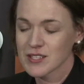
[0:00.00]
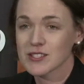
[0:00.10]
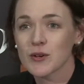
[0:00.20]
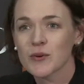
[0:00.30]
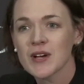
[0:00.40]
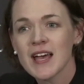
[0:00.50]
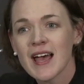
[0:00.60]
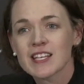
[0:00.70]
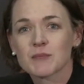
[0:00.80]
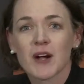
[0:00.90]
So
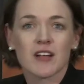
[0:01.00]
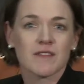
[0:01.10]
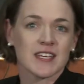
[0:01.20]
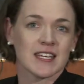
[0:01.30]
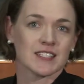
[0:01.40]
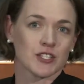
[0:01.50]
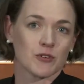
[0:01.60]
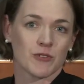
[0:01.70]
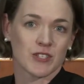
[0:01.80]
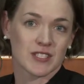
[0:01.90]
as part of the
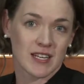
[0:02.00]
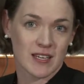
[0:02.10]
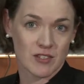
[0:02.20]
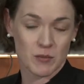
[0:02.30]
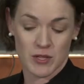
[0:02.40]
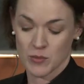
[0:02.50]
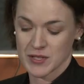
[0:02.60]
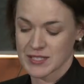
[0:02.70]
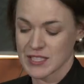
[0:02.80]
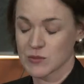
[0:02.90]
Institute for Study of
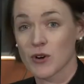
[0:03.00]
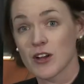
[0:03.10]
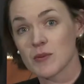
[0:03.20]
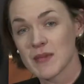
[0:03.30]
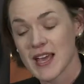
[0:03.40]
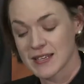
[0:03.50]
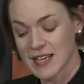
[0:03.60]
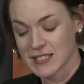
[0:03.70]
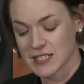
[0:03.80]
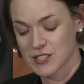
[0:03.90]
Diplomacy's broader
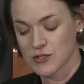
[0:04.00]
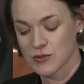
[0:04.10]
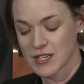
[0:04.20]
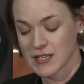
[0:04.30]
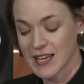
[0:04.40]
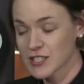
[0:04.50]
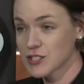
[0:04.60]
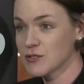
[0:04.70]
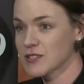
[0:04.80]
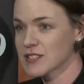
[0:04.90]
mandate to connect
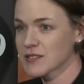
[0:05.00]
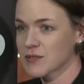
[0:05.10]
students